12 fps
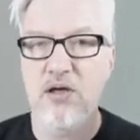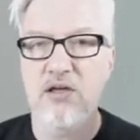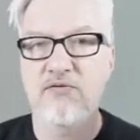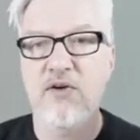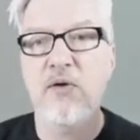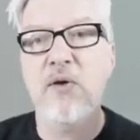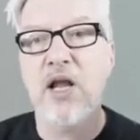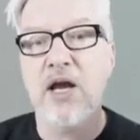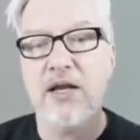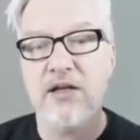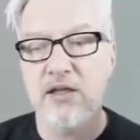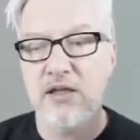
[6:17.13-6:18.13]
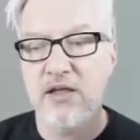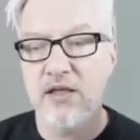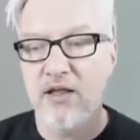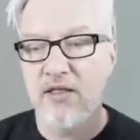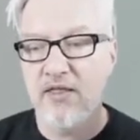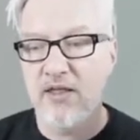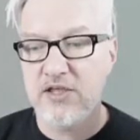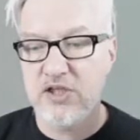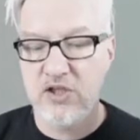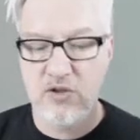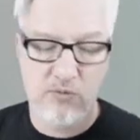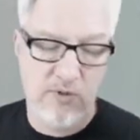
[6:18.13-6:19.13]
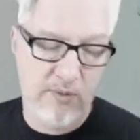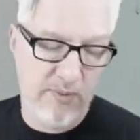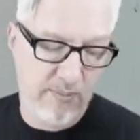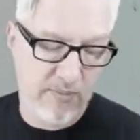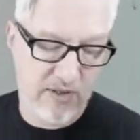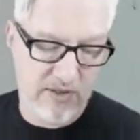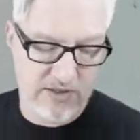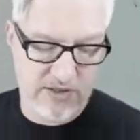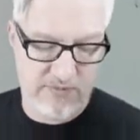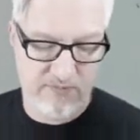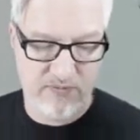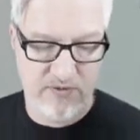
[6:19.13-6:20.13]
it's very likely that you remember it.